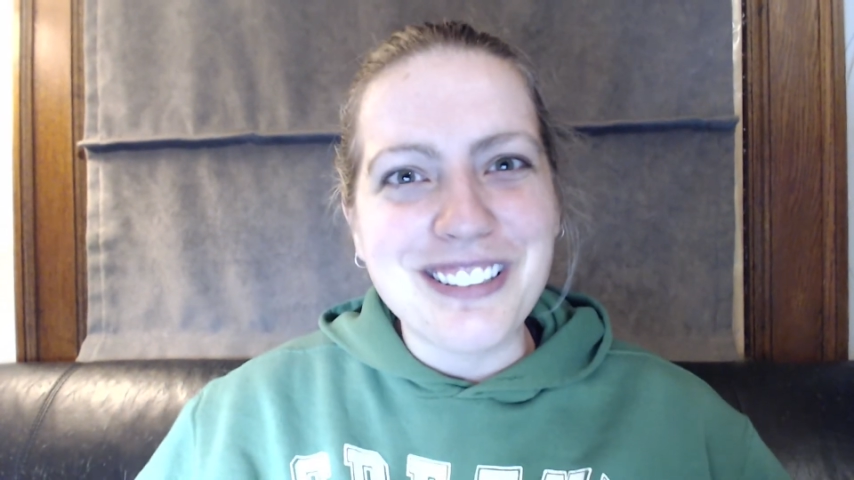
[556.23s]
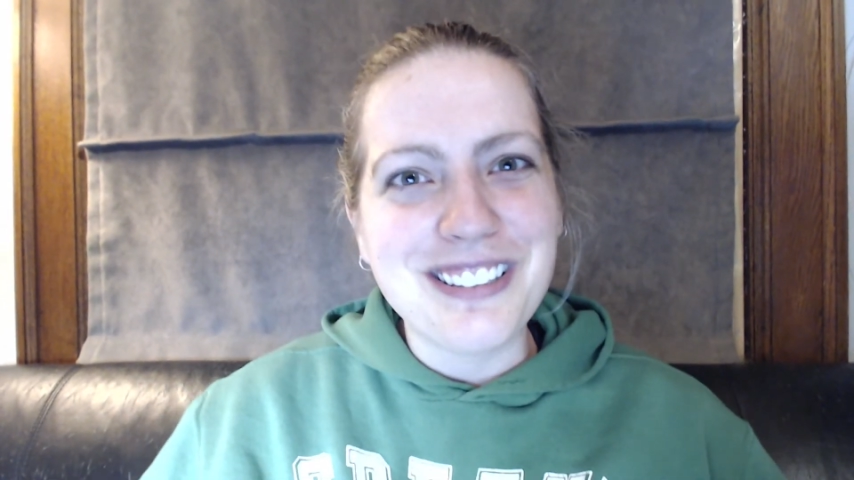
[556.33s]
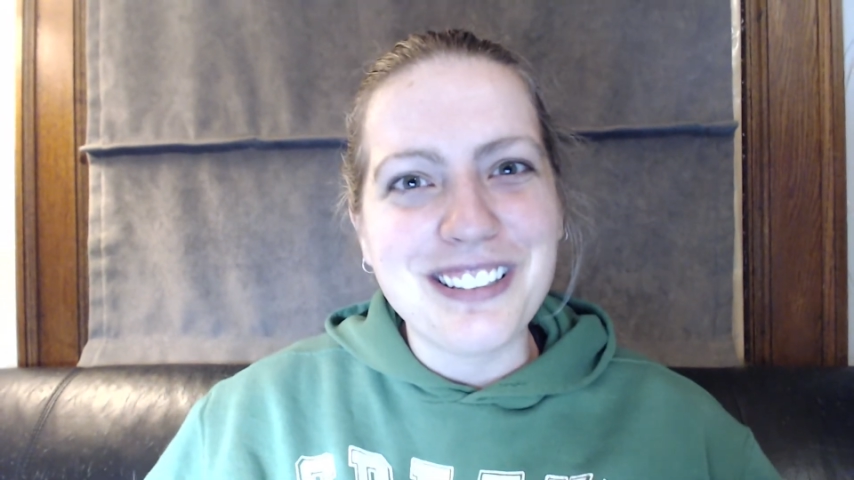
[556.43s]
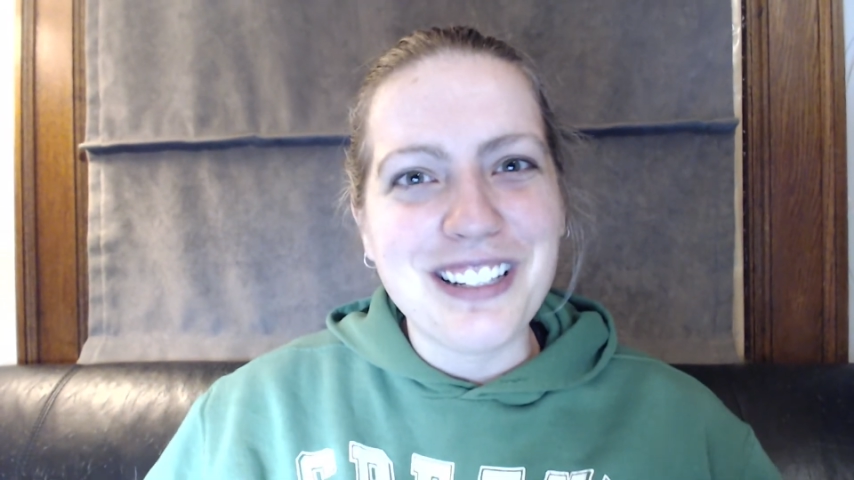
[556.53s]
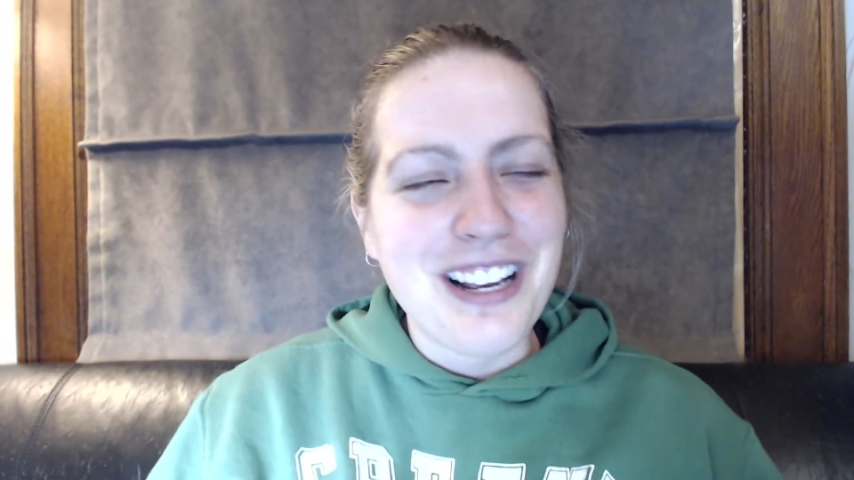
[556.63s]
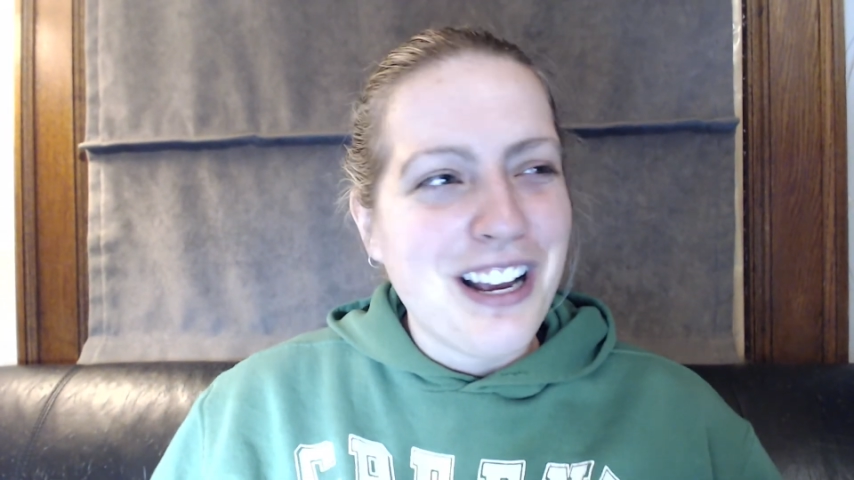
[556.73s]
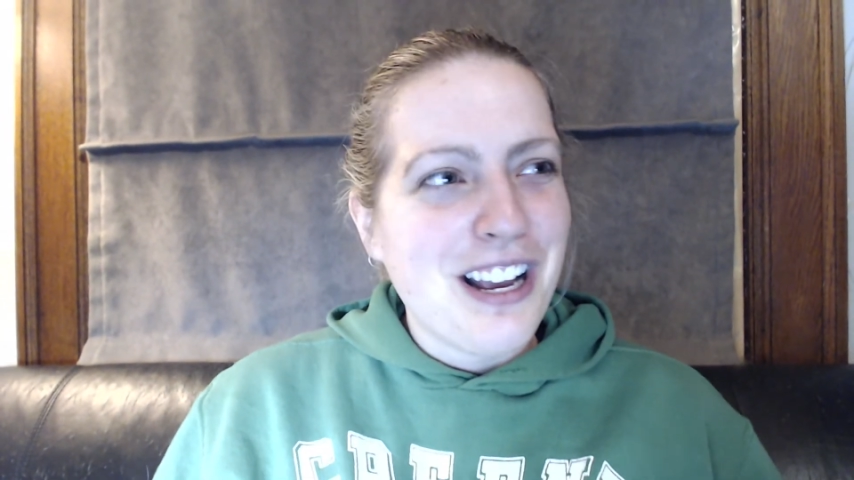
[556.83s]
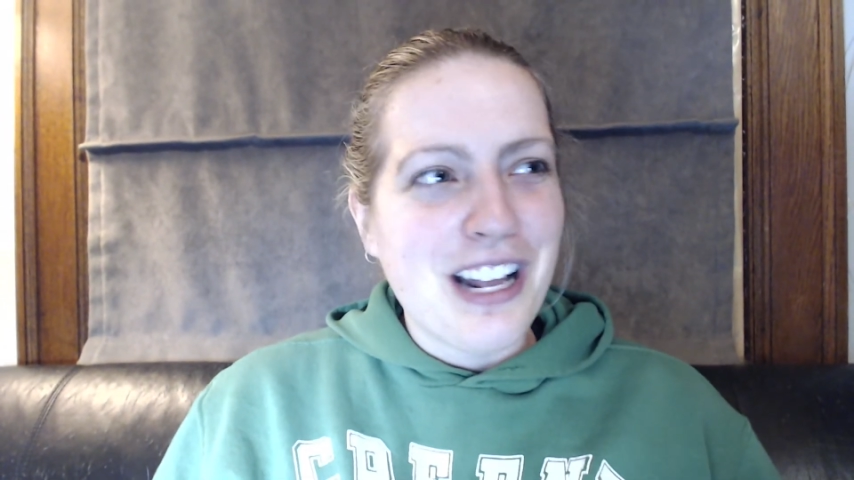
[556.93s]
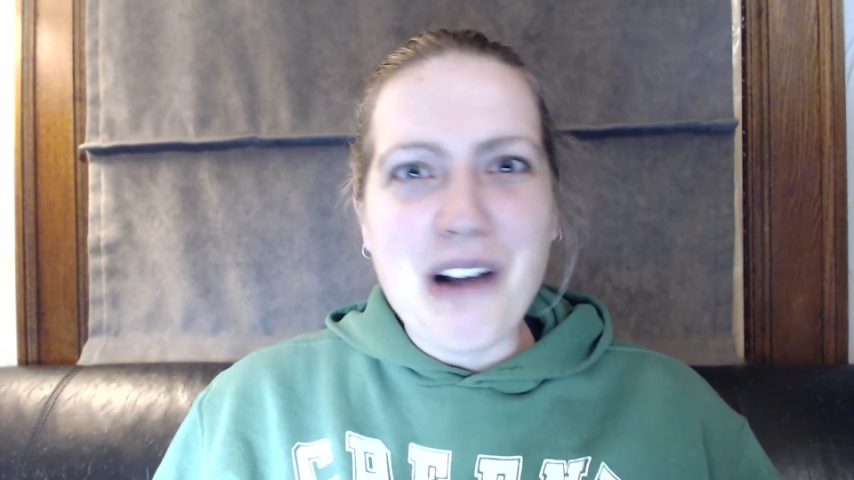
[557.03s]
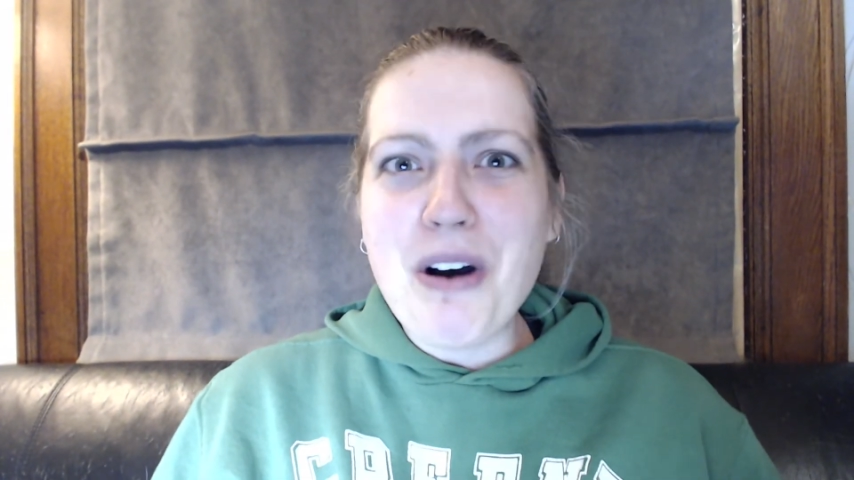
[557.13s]

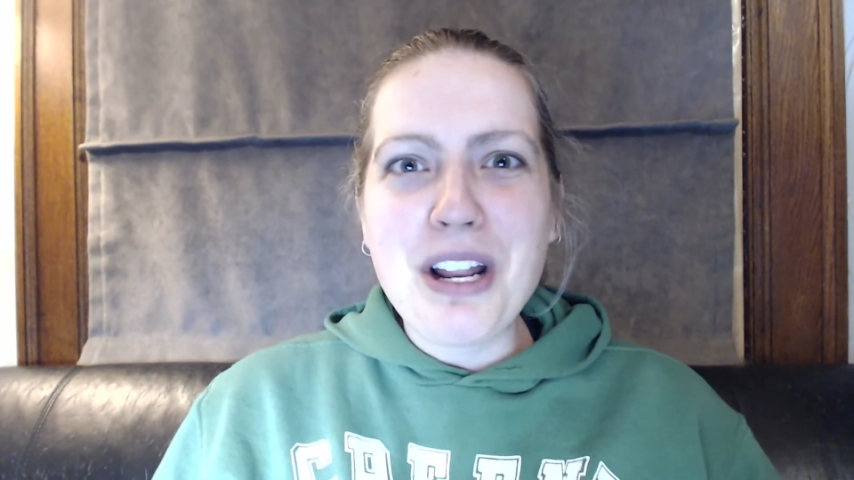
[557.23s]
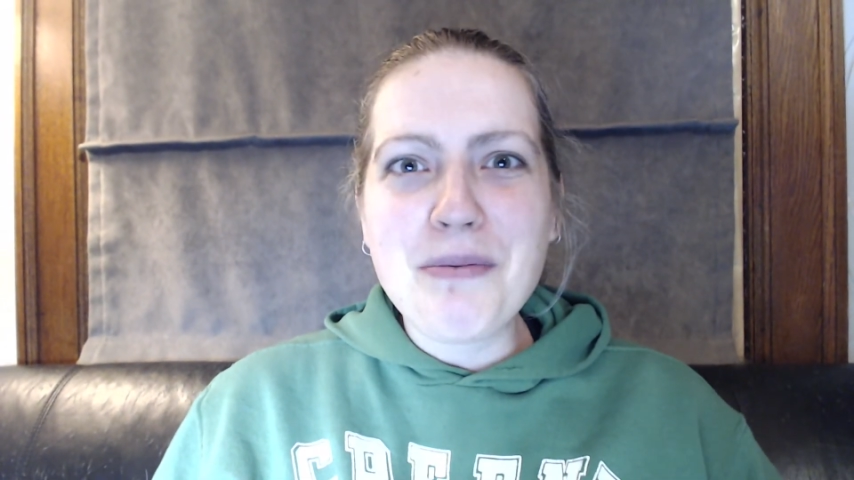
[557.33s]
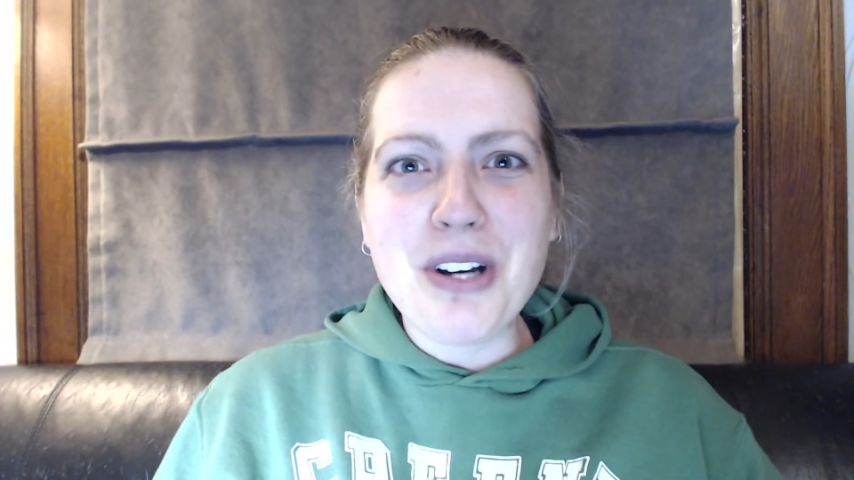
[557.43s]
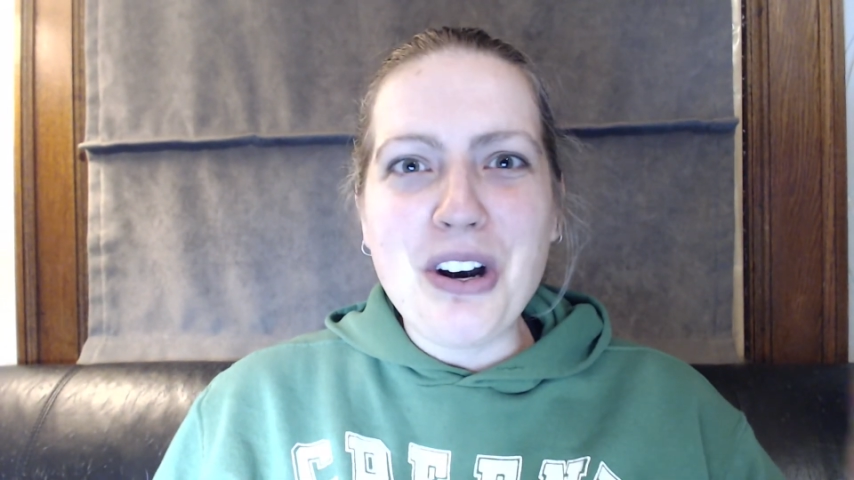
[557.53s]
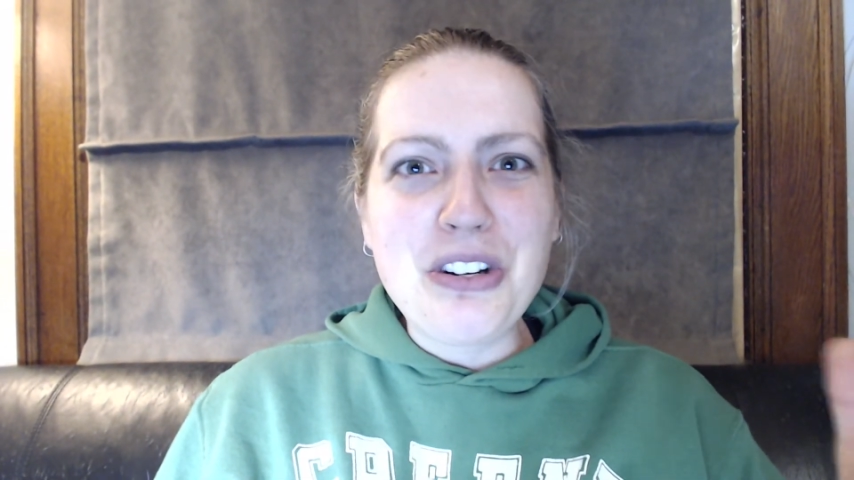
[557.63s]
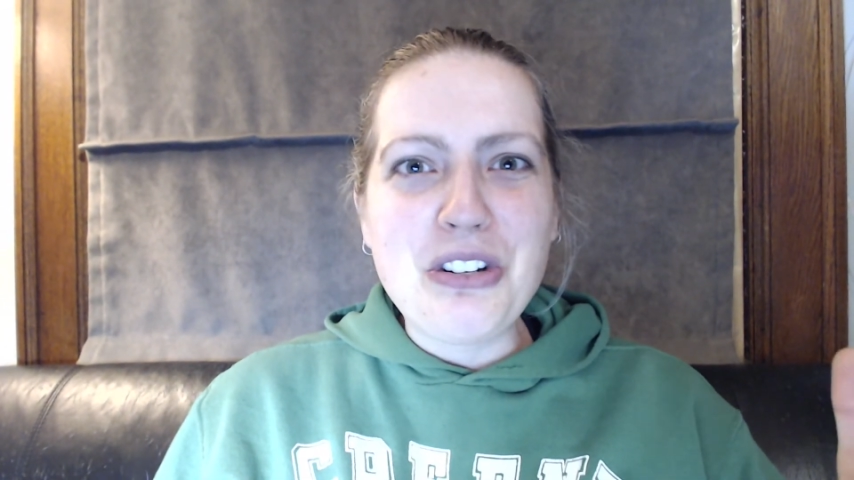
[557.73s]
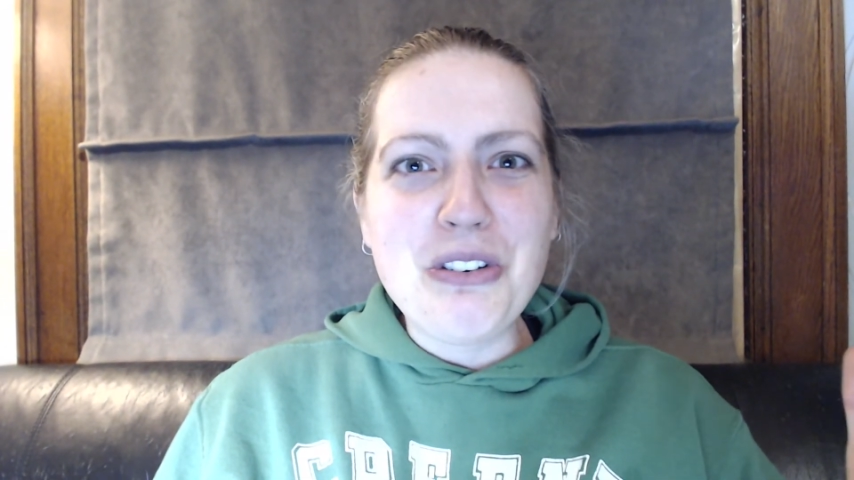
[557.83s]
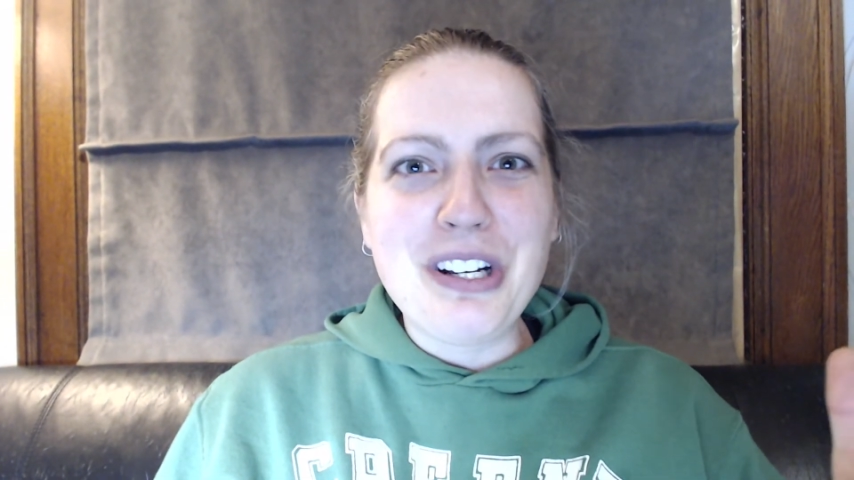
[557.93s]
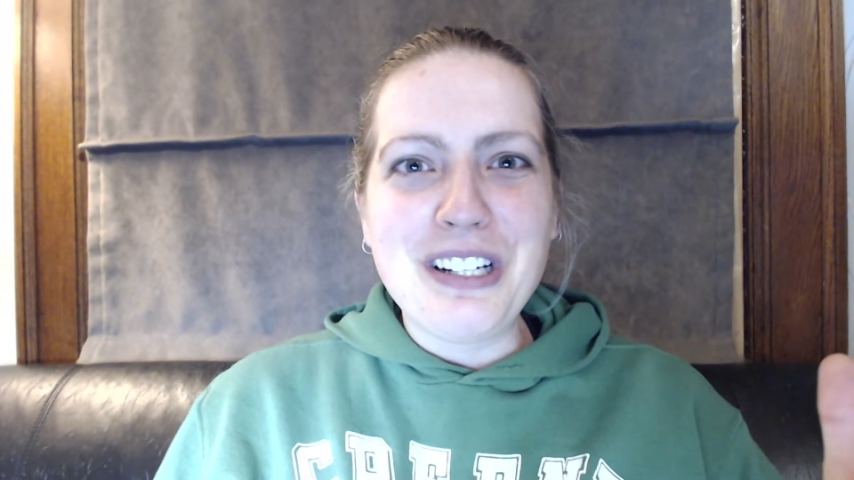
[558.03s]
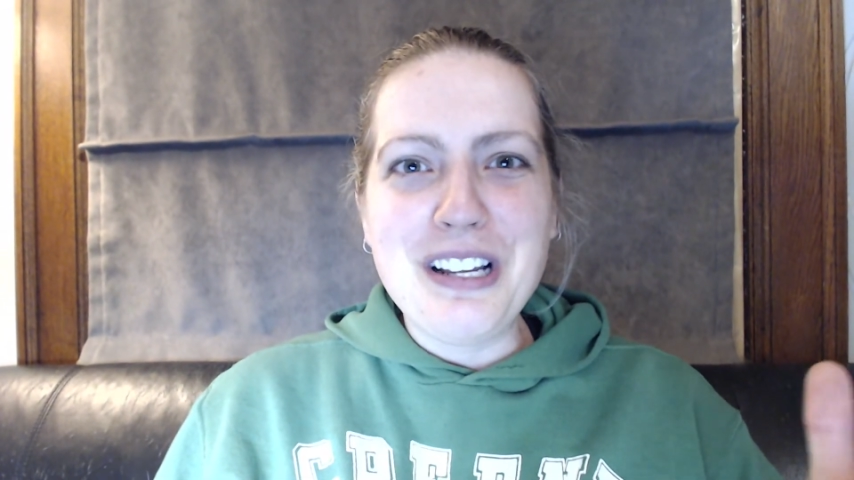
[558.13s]
And I want him to
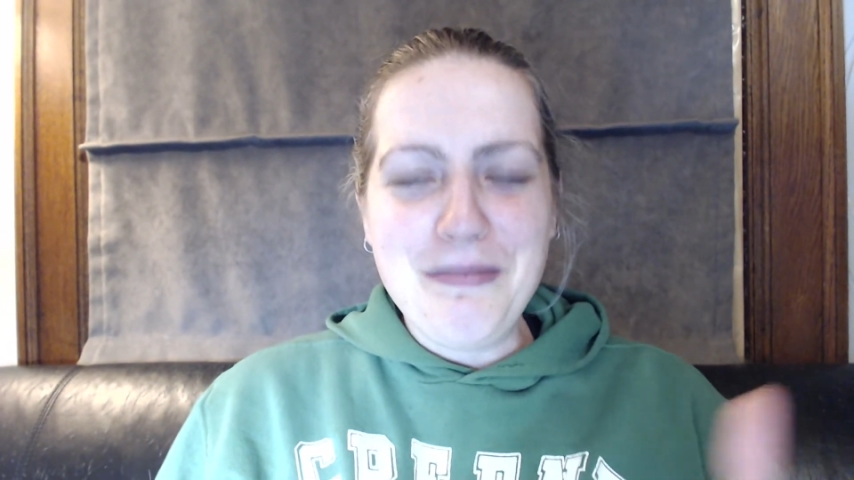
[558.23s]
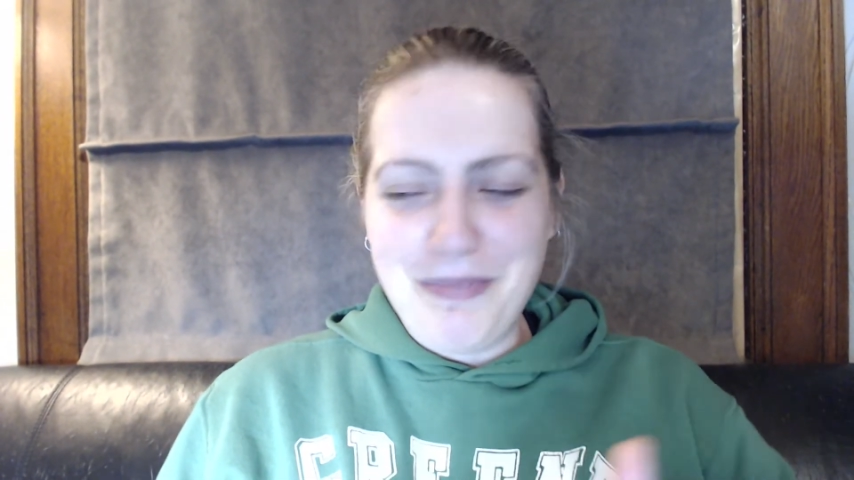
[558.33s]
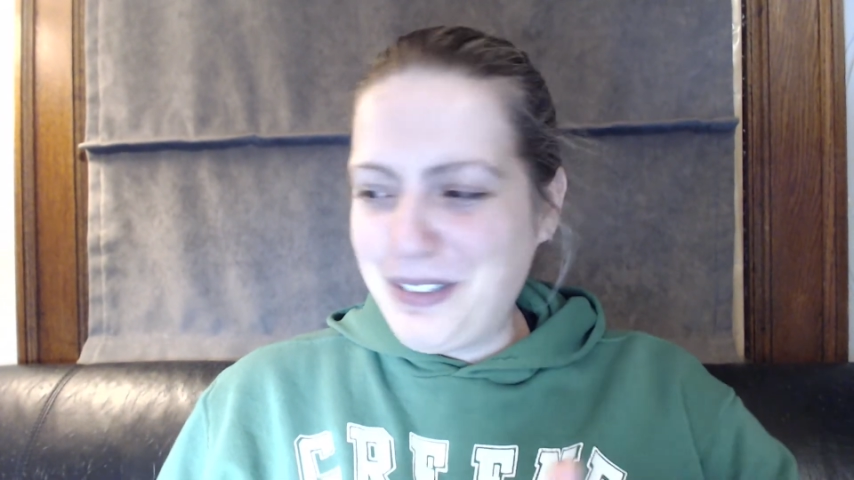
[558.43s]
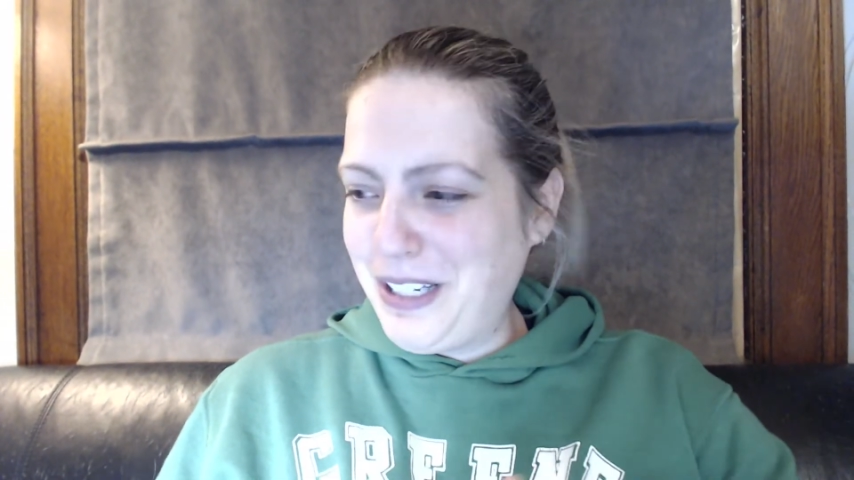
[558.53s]
undo it and